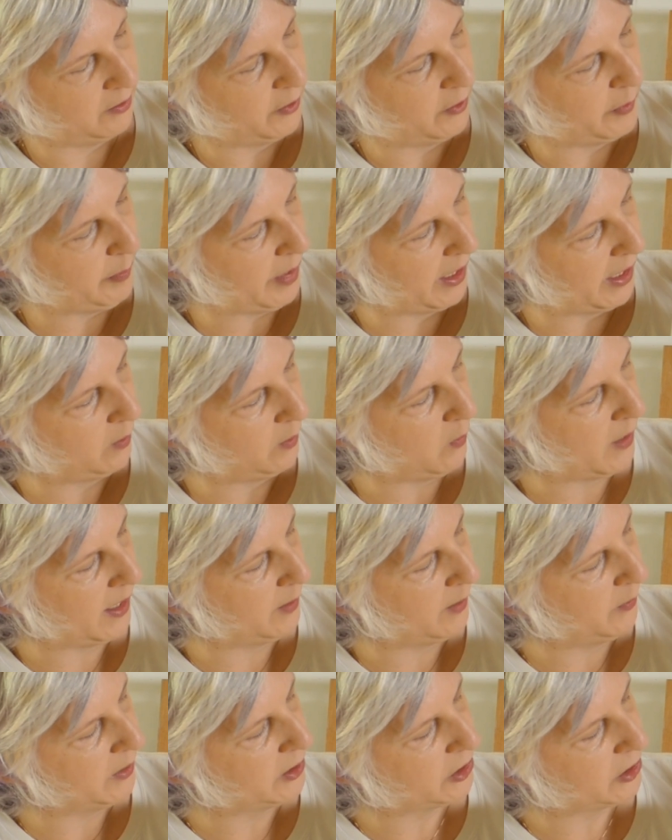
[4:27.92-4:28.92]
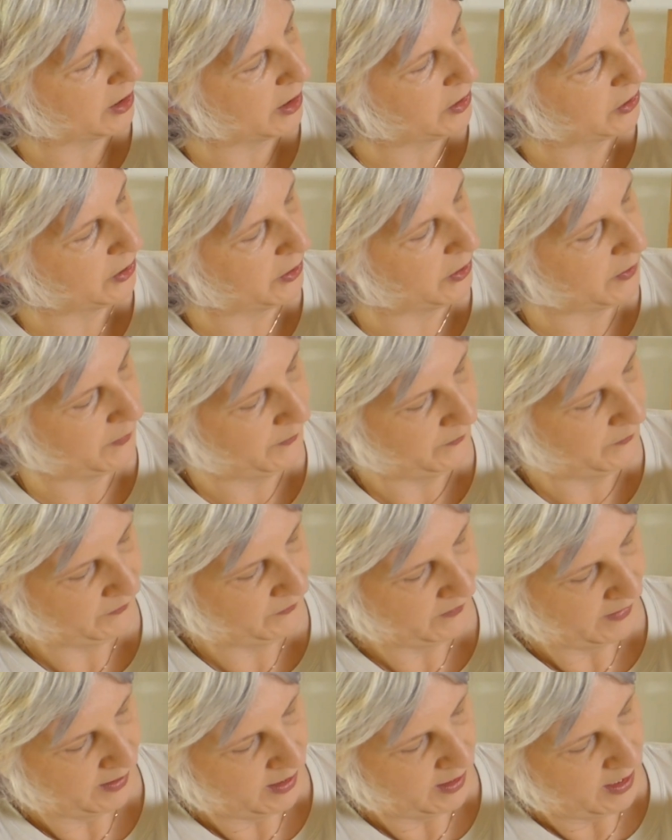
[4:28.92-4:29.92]
and opaque way, which I do.
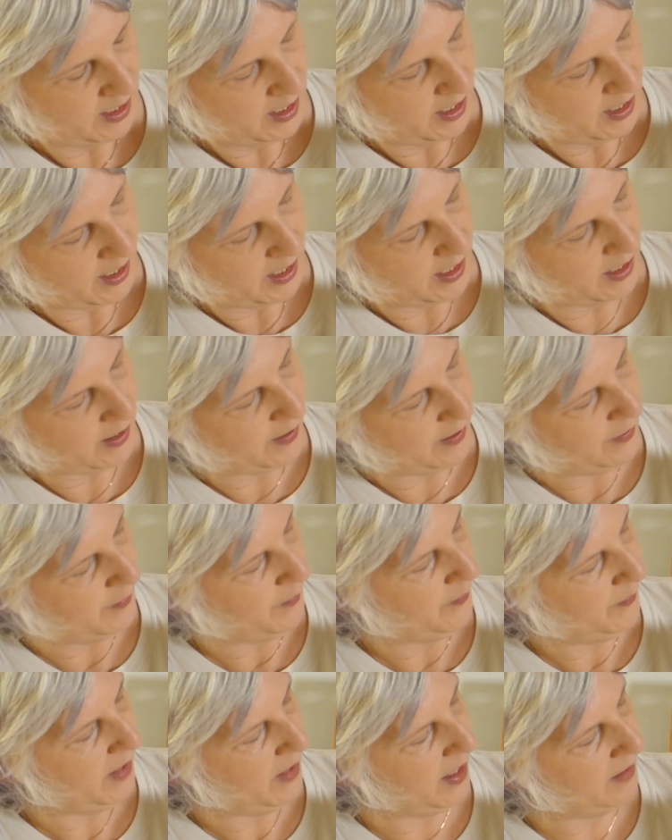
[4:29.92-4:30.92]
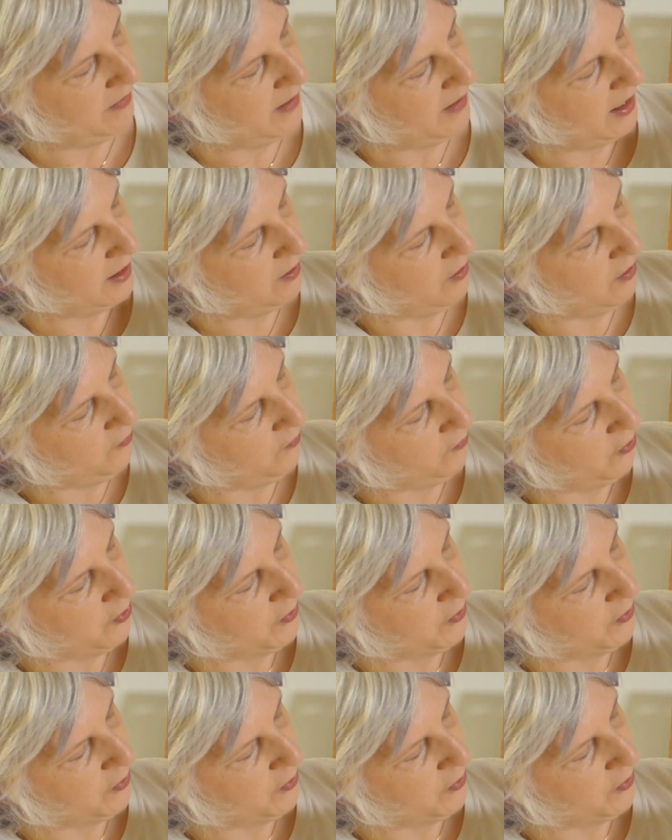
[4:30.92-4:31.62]
And then of